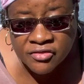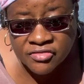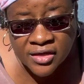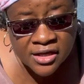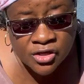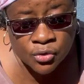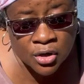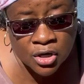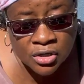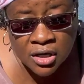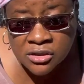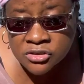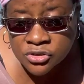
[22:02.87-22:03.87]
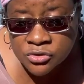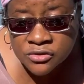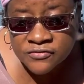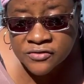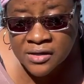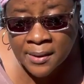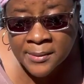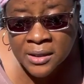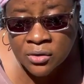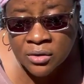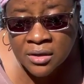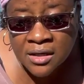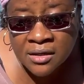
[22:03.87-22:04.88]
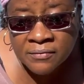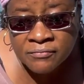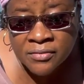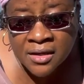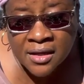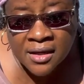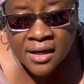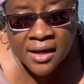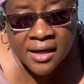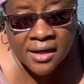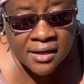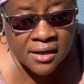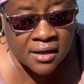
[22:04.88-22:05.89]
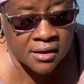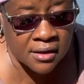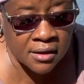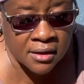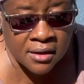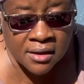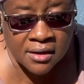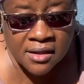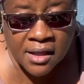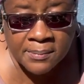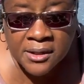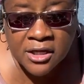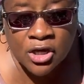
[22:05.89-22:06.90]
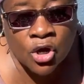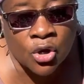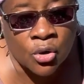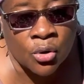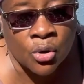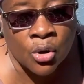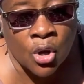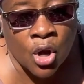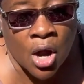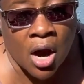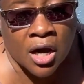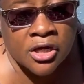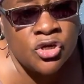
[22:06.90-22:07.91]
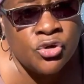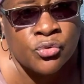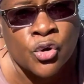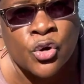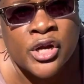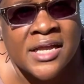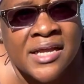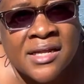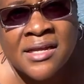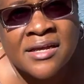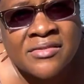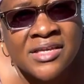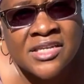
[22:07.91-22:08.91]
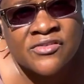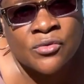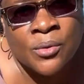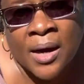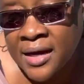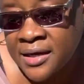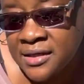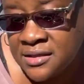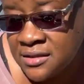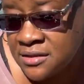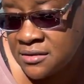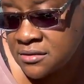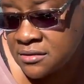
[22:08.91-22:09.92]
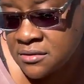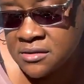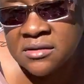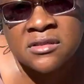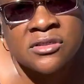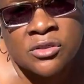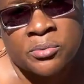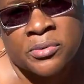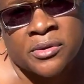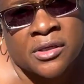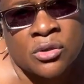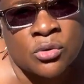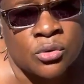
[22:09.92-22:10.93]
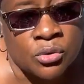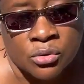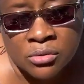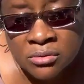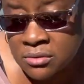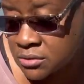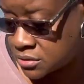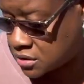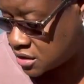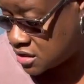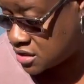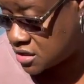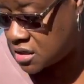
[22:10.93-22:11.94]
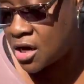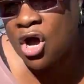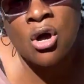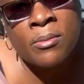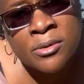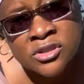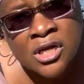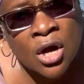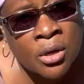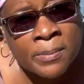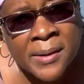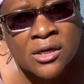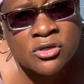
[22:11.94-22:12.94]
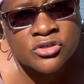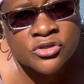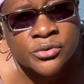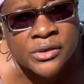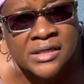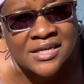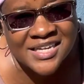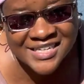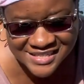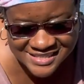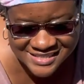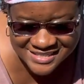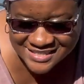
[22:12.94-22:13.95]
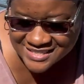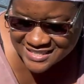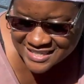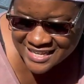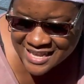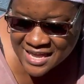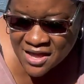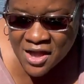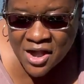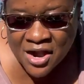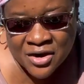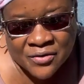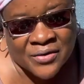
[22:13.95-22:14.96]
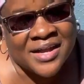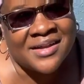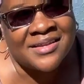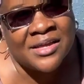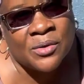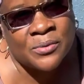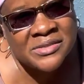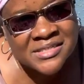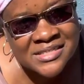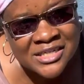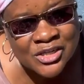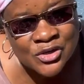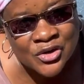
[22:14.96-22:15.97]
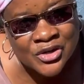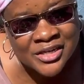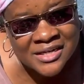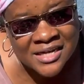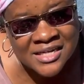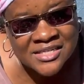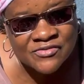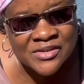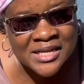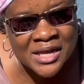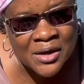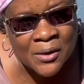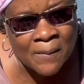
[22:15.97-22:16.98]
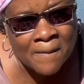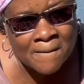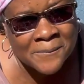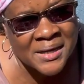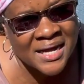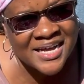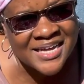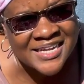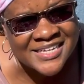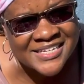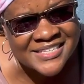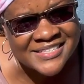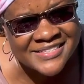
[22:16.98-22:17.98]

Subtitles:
thank you all, Garden Tools, for coming on. And let me know, are you growing any of these varieties? Because these are pretty cool. Almost all Baker's Creek. All right, we'll see you on the next video. Bye.